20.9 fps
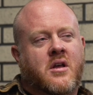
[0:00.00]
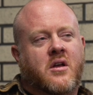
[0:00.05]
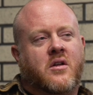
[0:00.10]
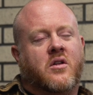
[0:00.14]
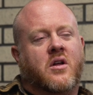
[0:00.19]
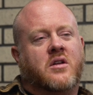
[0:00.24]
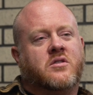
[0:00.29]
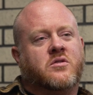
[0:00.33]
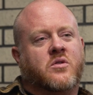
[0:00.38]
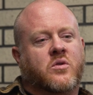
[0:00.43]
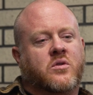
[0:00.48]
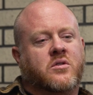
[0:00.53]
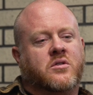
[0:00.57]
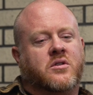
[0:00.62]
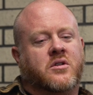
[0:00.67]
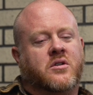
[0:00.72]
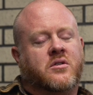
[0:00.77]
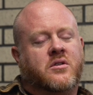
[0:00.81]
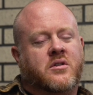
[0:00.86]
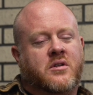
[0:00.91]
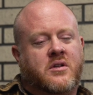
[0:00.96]
Well, that's cool,
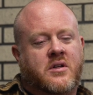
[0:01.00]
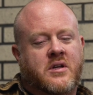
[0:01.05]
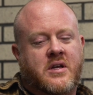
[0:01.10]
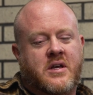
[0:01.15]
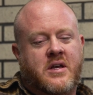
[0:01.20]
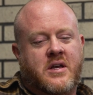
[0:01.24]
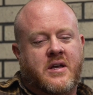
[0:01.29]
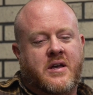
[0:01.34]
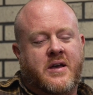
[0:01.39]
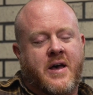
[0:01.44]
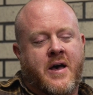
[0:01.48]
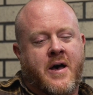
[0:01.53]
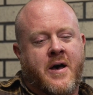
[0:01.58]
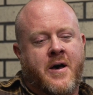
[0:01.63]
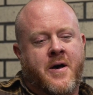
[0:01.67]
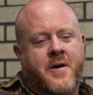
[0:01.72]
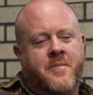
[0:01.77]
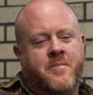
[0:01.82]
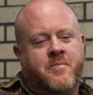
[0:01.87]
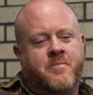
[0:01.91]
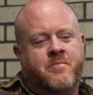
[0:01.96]
dude.
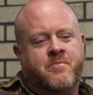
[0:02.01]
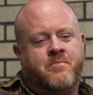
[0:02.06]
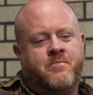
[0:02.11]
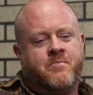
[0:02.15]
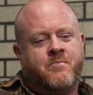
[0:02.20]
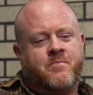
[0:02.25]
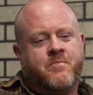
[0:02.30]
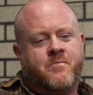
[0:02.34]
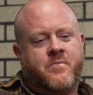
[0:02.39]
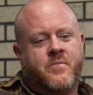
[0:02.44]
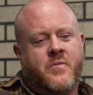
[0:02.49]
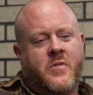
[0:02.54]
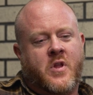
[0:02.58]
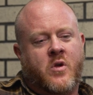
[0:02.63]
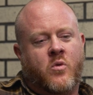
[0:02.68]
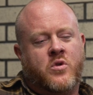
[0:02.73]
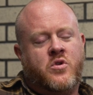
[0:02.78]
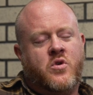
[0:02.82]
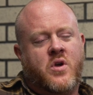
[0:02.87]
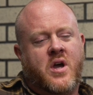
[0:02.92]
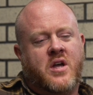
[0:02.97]

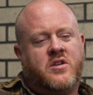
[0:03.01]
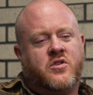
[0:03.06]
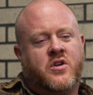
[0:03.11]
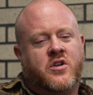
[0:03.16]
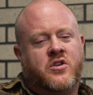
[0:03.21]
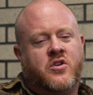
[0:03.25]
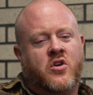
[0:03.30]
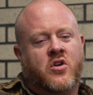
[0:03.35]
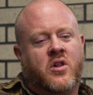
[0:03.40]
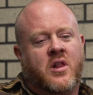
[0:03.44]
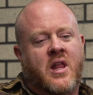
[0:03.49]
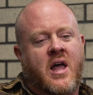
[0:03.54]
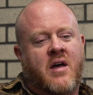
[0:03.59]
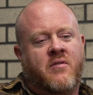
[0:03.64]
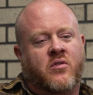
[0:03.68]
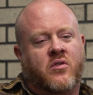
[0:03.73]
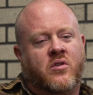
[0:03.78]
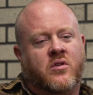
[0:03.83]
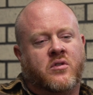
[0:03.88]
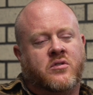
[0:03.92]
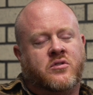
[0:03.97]
When you guys are at your
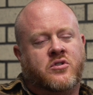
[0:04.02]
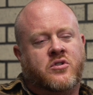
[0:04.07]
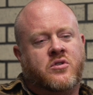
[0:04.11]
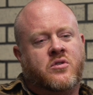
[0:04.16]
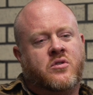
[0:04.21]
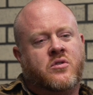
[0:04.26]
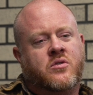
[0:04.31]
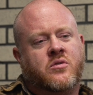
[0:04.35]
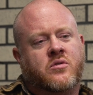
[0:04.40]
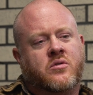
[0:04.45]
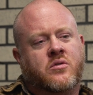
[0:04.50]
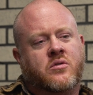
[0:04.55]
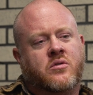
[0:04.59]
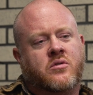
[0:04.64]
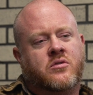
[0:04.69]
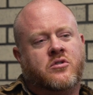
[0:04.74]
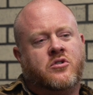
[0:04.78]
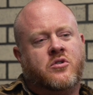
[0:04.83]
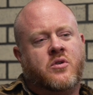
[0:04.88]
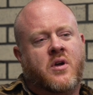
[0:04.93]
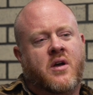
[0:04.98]
level, do
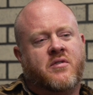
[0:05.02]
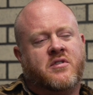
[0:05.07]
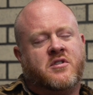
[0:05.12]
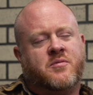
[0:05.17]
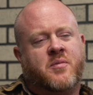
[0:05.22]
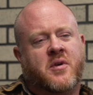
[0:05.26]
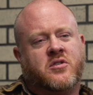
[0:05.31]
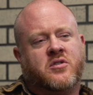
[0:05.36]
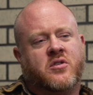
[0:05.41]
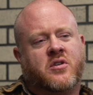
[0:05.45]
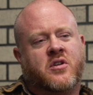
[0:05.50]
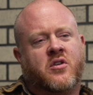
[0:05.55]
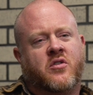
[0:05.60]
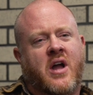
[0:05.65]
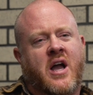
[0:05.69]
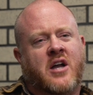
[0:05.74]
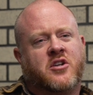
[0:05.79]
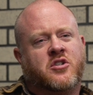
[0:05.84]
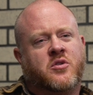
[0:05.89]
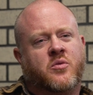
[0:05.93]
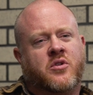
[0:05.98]
you have a special
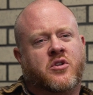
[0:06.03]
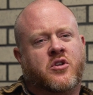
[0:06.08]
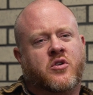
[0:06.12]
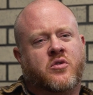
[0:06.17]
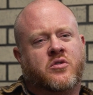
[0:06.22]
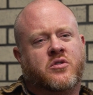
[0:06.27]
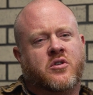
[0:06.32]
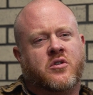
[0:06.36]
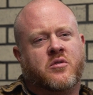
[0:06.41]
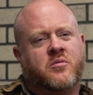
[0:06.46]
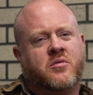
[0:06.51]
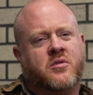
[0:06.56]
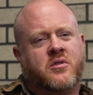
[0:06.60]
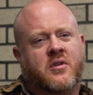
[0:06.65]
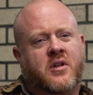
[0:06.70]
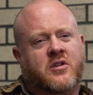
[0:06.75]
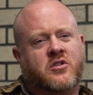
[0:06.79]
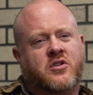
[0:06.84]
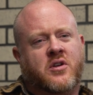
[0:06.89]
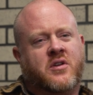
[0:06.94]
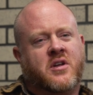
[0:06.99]
interaction with YouTube?
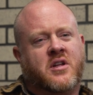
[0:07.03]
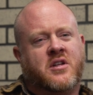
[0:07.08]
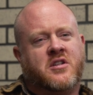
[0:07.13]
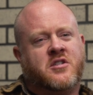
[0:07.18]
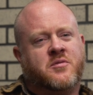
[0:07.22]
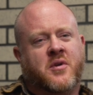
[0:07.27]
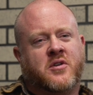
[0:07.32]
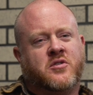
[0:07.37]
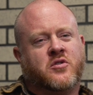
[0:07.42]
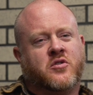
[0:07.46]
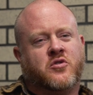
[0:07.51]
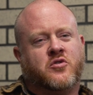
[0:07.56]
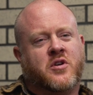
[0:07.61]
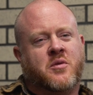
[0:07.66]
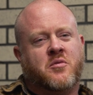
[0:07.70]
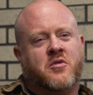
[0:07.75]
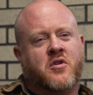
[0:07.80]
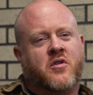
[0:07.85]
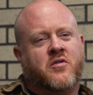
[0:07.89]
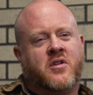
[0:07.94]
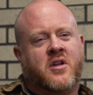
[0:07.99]
Do you get any special
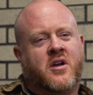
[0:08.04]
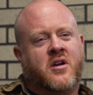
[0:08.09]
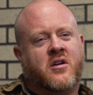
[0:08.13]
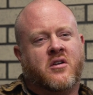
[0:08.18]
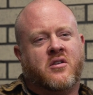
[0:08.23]
treatment over there?